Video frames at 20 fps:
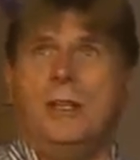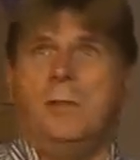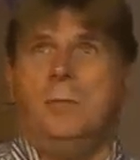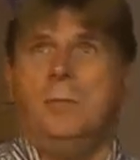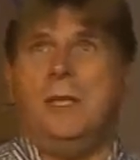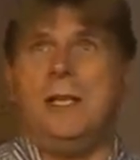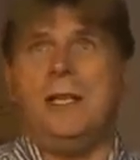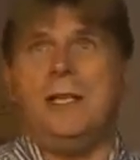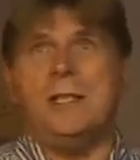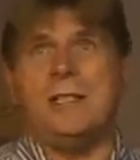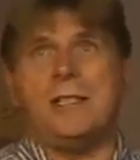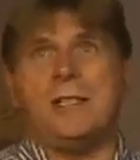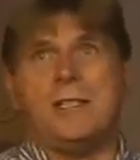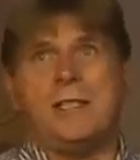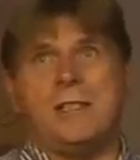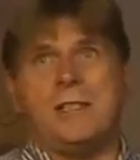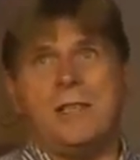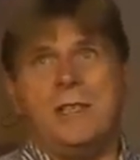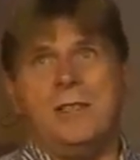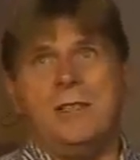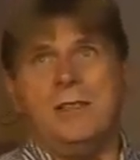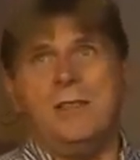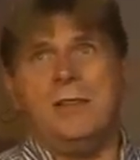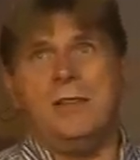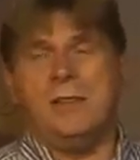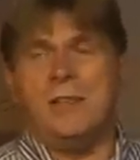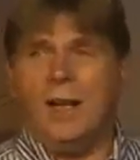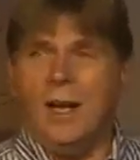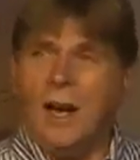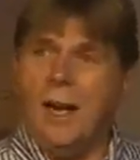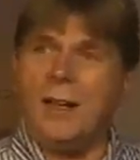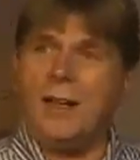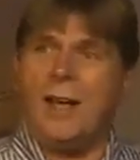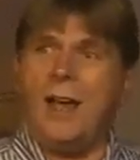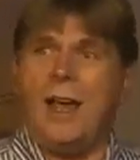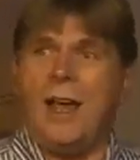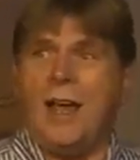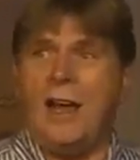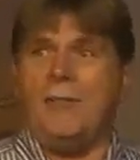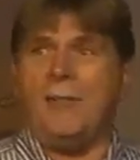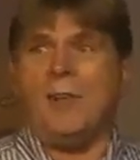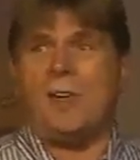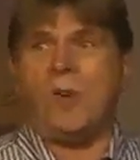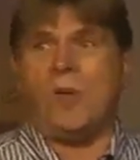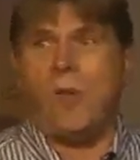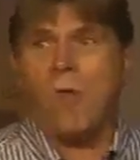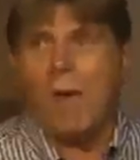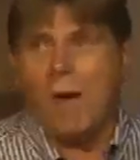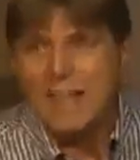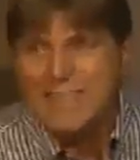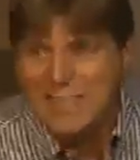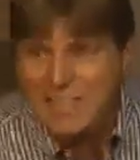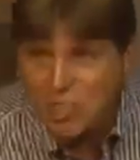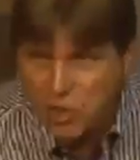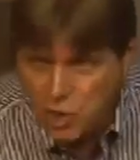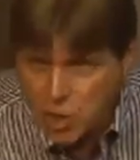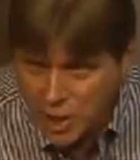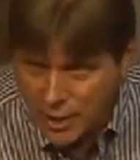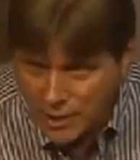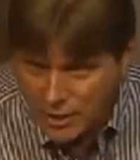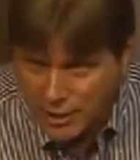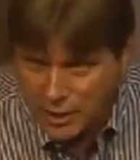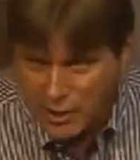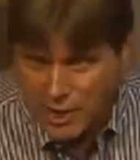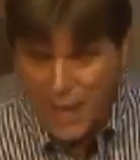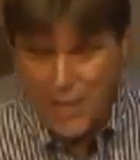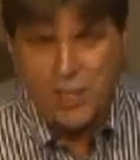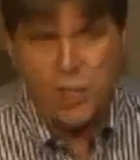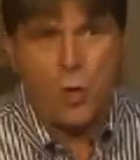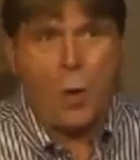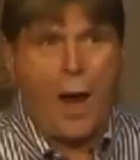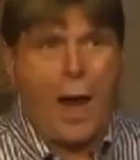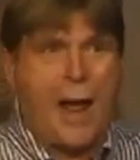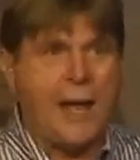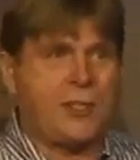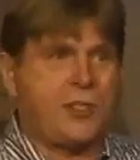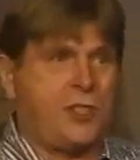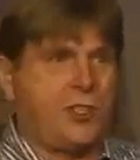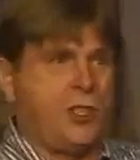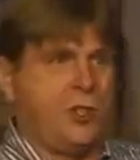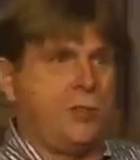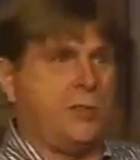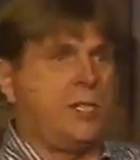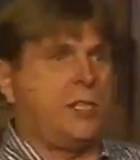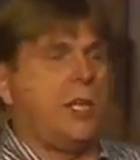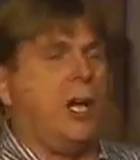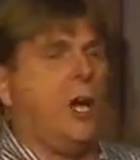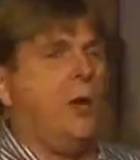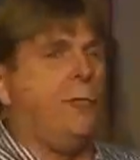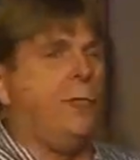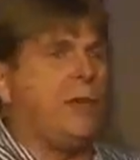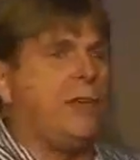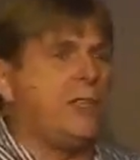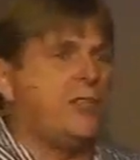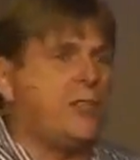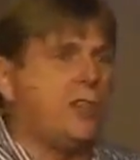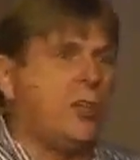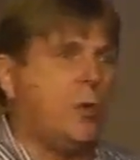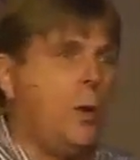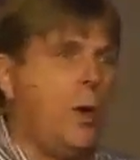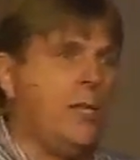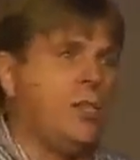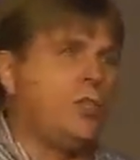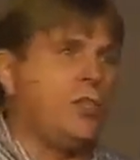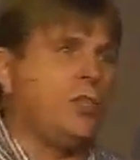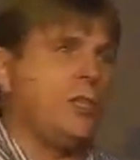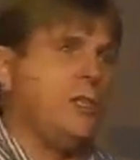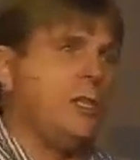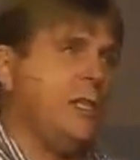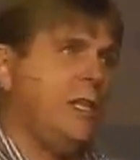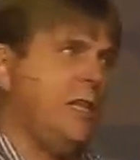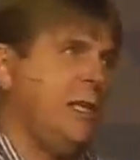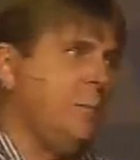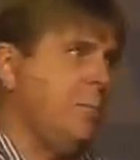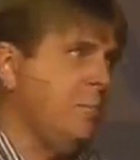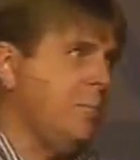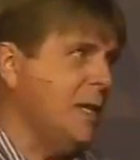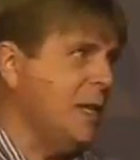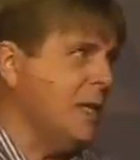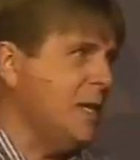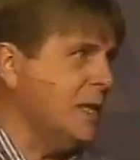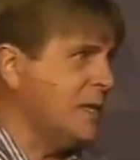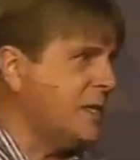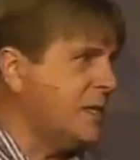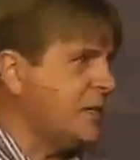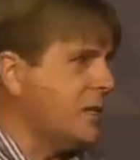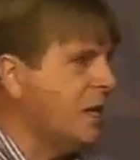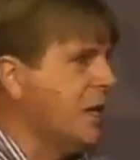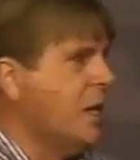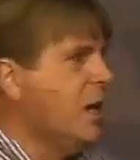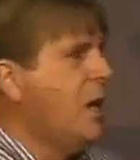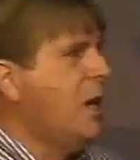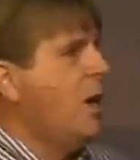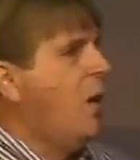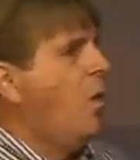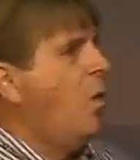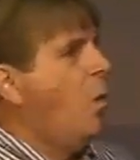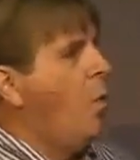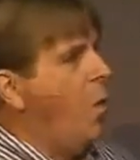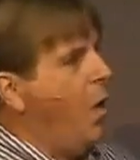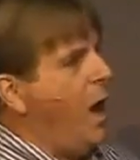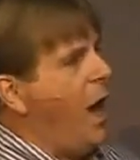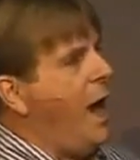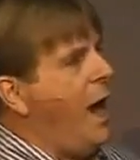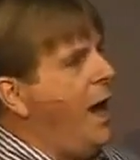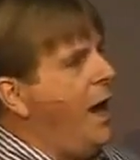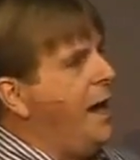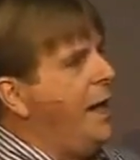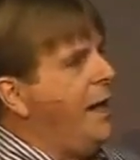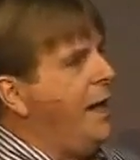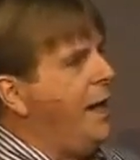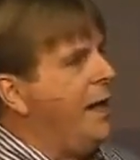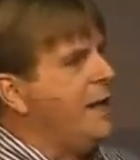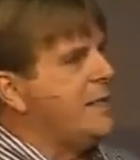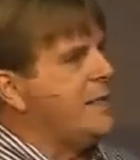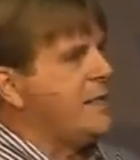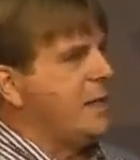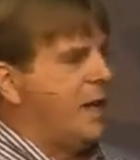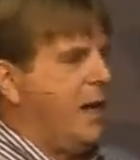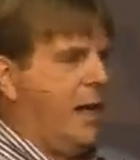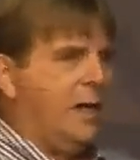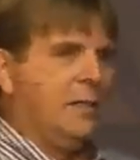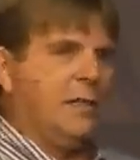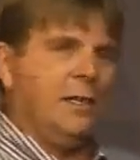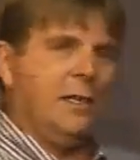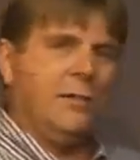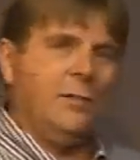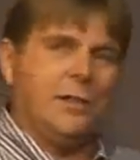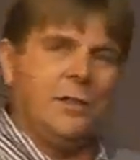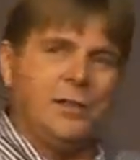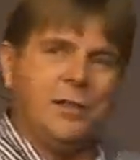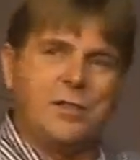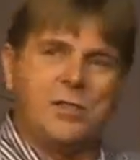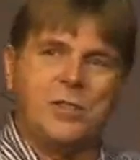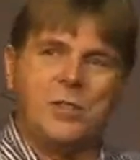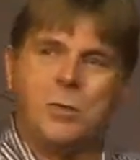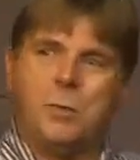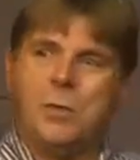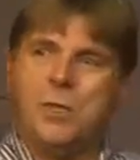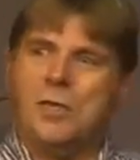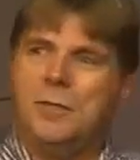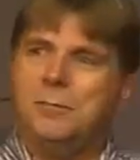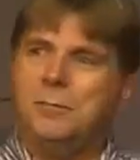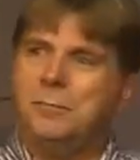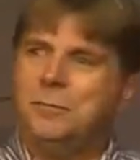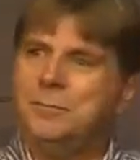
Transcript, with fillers: means you got to have a question that you ask yourself, and it's the question he missed why has God given this to me?